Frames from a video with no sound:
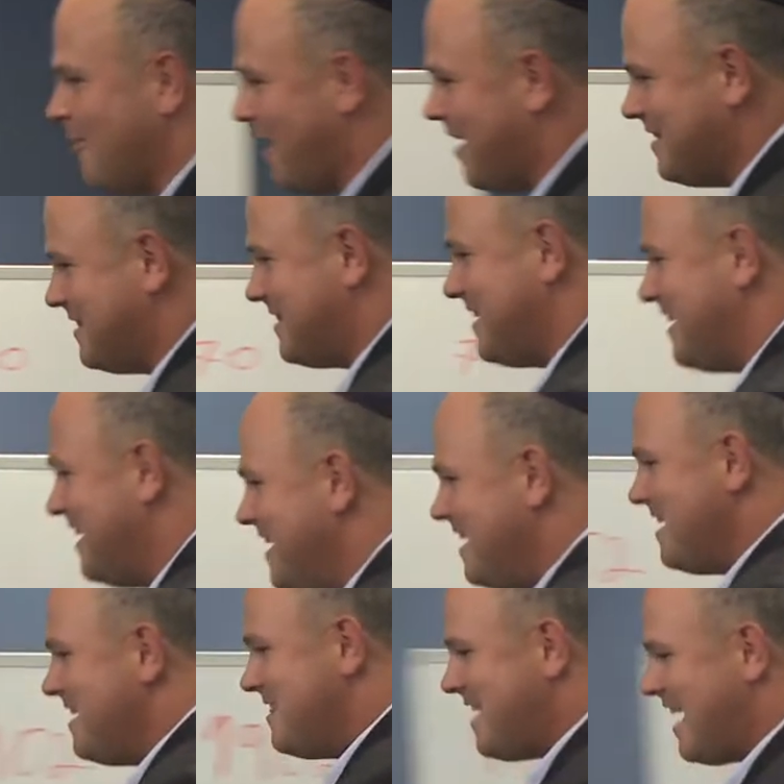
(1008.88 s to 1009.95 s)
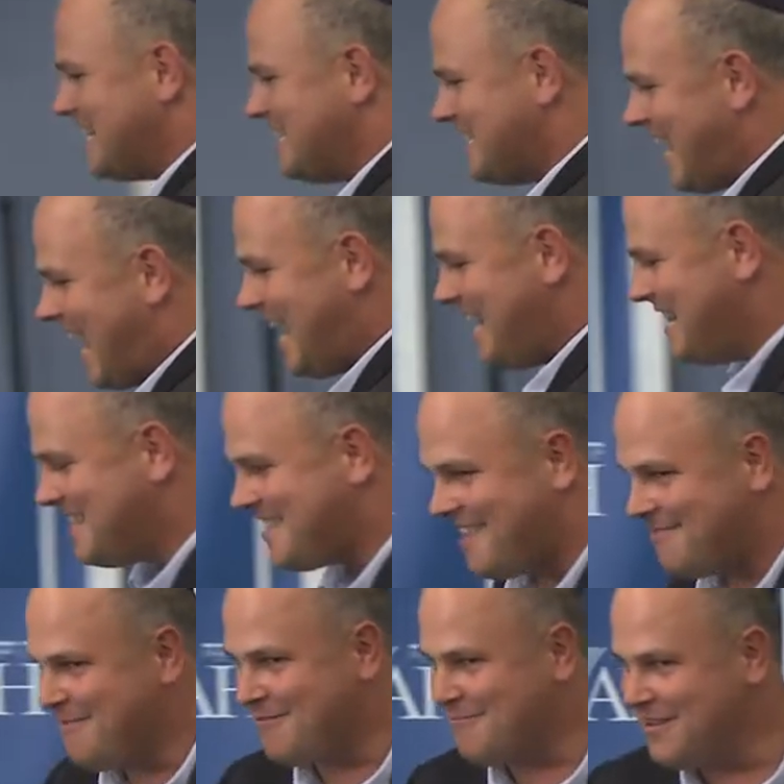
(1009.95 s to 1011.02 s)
was that Zionism and